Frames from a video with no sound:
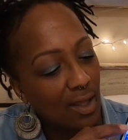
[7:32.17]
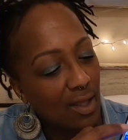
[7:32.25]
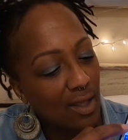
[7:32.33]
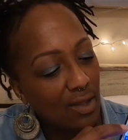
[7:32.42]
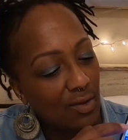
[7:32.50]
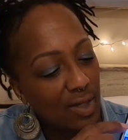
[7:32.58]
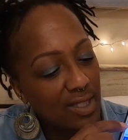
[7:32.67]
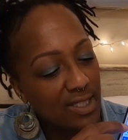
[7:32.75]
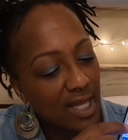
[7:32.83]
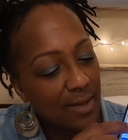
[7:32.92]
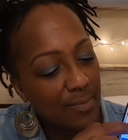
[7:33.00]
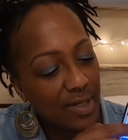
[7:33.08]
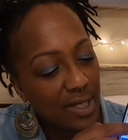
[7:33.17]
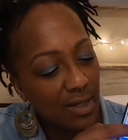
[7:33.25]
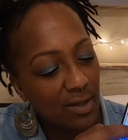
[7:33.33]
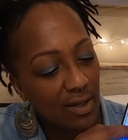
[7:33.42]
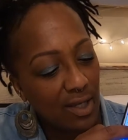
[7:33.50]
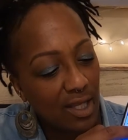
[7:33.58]
you can type it
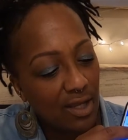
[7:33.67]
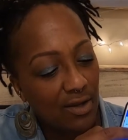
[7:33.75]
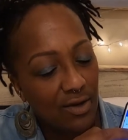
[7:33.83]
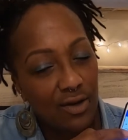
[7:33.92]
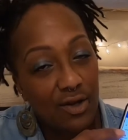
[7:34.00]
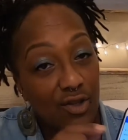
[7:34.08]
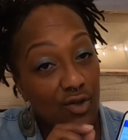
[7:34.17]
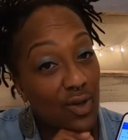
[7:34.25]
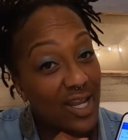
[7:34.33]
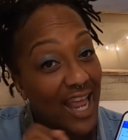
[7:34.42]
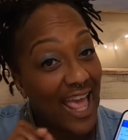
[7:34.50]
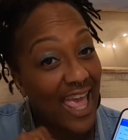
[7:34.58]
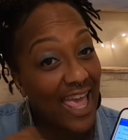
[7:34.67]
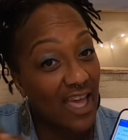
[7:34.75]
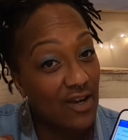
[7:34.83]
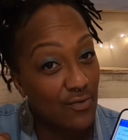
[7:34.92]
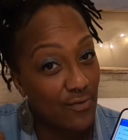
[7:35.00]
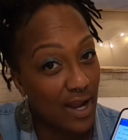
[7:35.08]
in here. You can
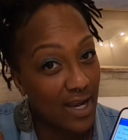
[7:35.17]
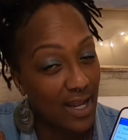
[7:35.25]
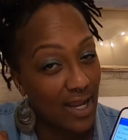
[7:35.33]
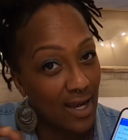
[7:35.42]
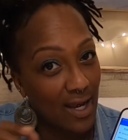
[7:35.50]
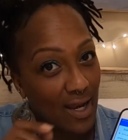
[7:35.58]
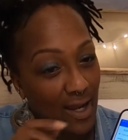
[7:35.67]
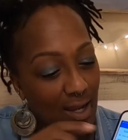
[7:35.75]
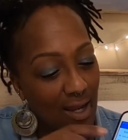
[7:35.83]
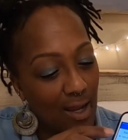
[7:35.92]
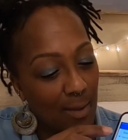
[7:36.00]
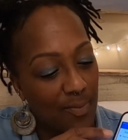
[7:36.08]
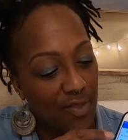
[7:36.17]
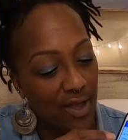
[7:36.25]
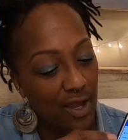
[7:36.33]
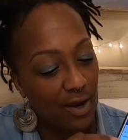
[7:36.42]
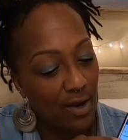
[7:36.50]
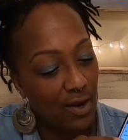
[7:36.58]
hand write it up
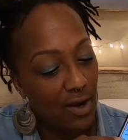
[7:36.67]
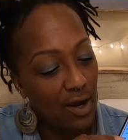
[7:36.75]
there.